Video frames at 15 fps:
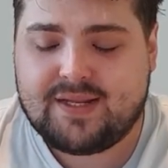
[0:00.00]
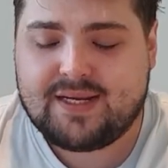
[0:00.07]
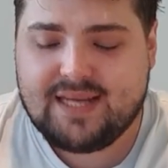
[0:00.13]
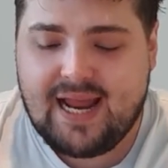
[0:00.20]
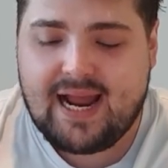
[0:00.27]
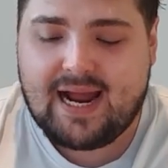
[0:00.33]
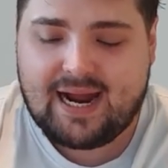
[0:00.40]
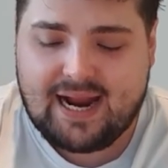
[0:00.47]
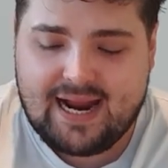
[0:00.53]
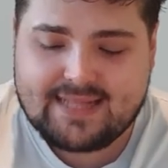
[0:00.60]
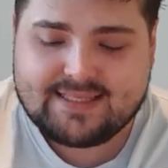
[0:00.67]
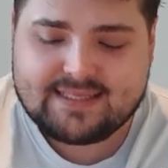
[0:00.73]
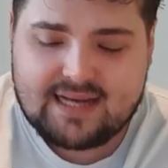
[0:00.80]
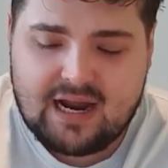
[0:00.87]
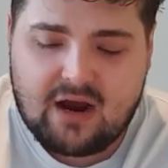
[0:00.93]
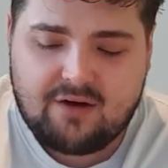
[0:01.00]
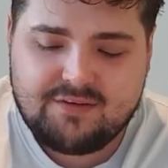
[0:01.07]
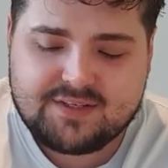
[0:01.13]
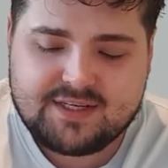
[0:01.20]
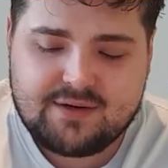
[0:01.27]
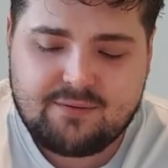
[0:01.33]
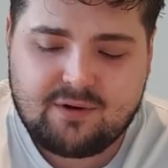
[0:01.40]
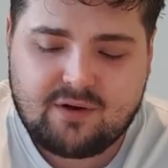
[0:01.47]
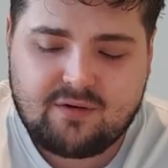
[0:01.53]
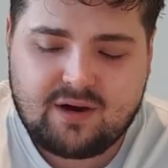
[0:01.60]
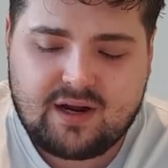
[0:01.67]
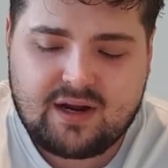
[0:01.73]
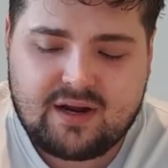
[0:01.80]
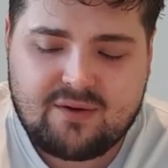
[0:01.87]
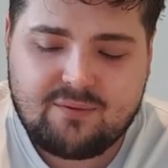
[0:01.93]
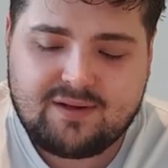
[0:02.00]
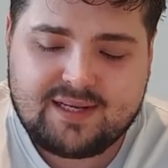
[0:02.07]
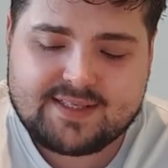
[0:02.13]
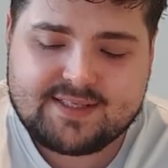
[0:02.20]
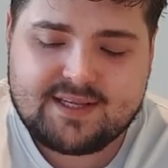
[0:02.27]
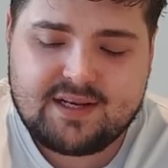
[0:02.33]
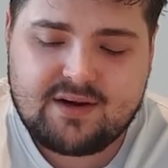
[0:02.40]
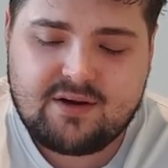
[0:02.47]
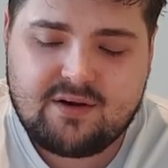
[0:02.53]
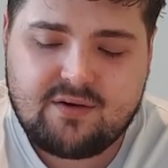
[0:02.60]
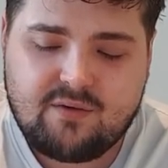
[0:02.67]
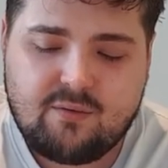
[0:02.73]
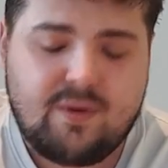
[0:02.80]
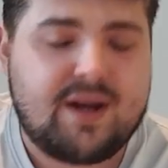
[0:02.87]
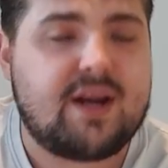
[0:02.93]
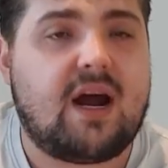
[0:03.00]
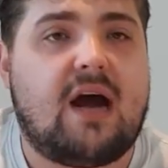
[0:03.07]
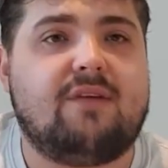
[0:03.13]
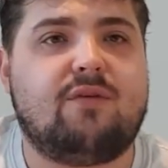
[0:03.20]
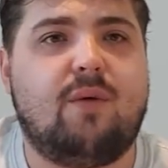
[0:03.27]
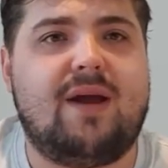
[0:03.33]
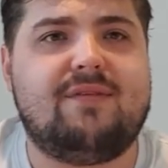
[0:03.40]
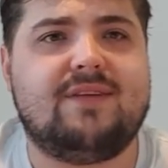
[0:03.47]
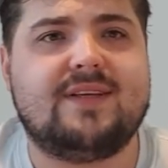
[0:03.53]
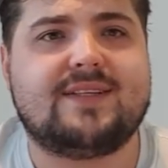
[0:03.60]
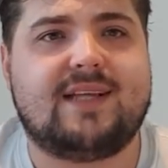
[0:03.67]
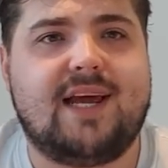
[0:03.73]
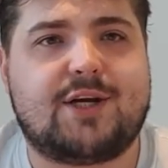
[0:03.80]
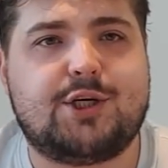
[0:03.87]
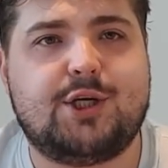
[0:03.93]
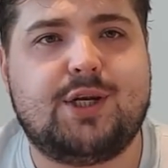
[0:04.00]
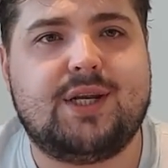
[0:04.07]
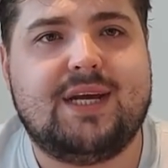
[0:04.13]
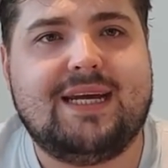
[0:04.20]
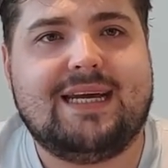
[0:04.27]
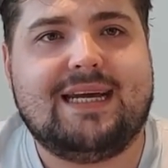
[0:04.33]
Yeah, it's obviously we're less than a week and a half away for this election.